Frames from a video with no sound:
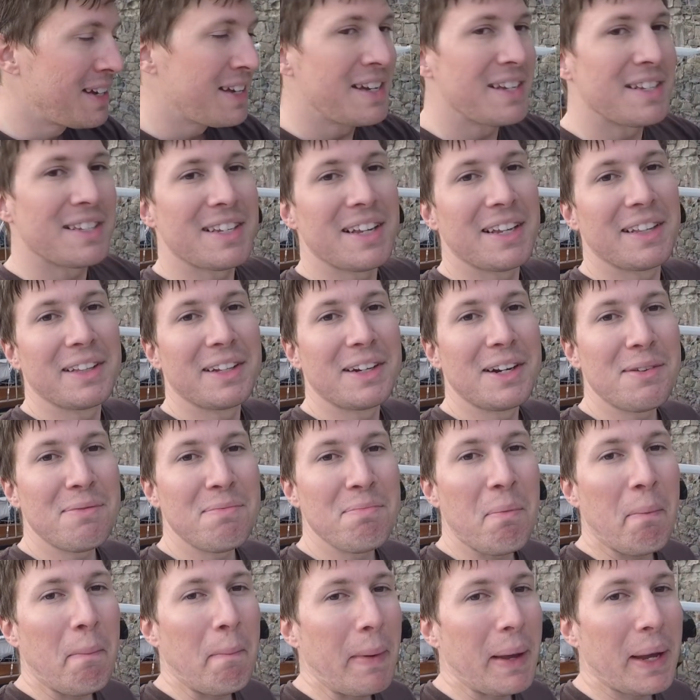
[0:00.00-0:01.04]
sand it up,
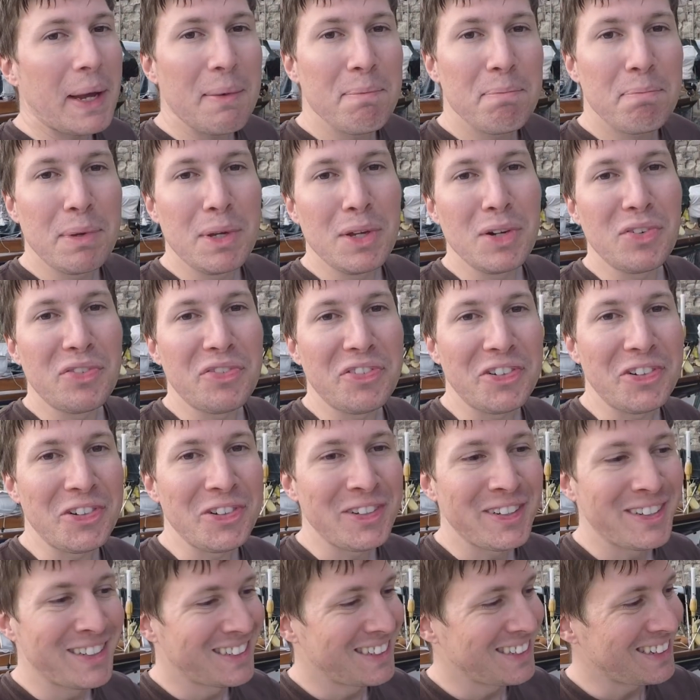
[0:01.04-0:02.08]
make it beautiful,
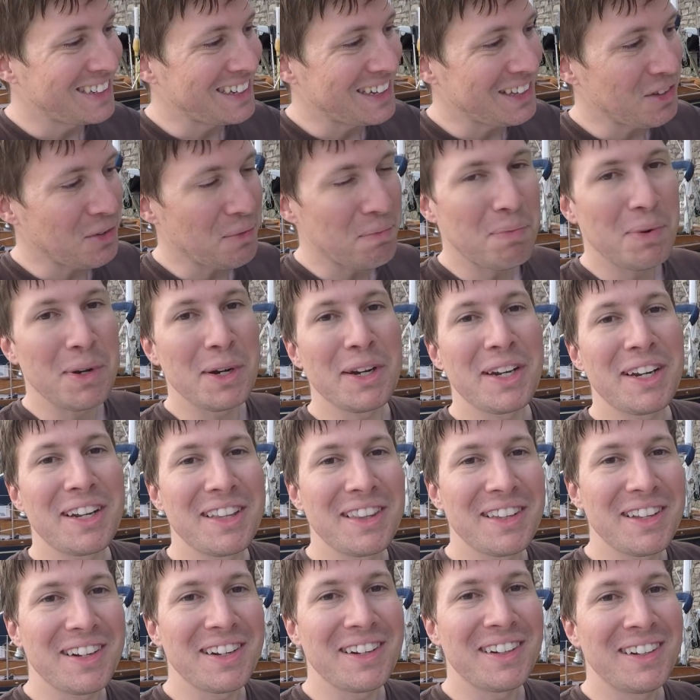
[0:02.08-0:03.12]
I'll put it in
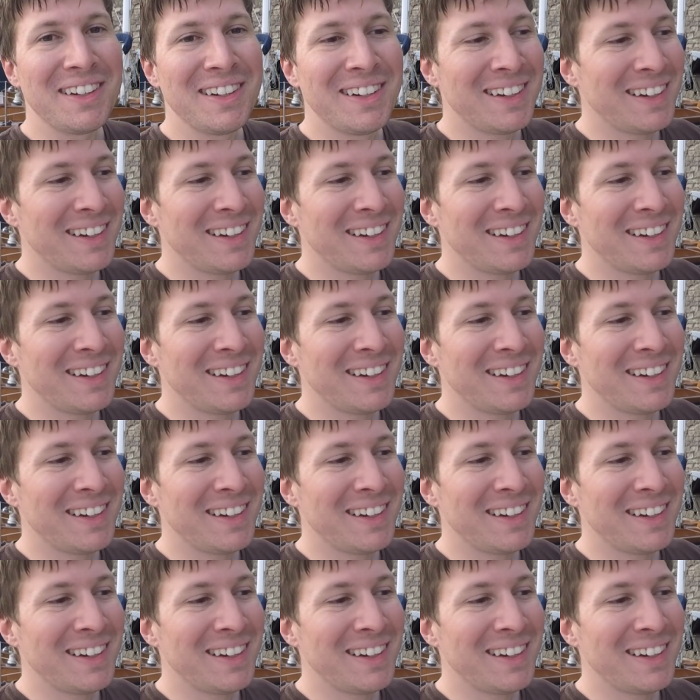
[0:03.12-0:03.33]
there,